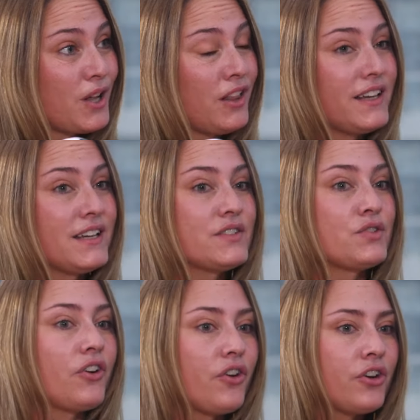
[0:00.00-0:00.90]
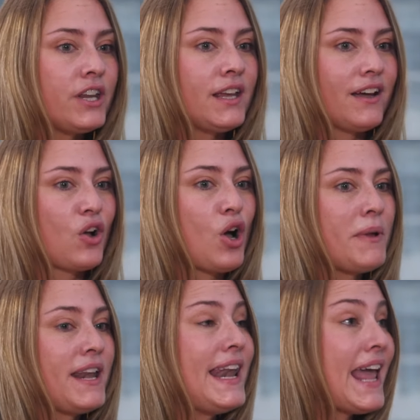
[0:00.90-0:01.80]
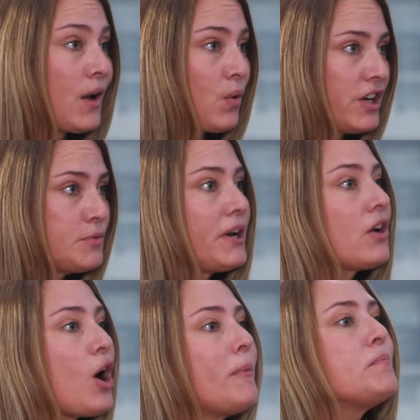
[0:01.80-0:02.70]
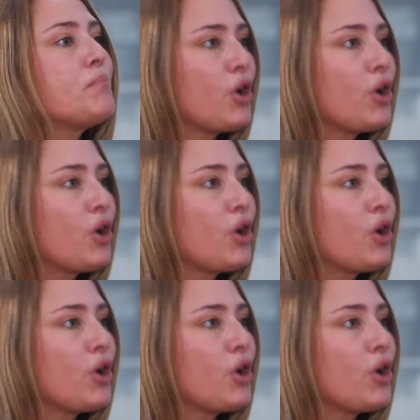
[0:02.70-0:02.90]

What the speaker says: well is not only a common language, but a common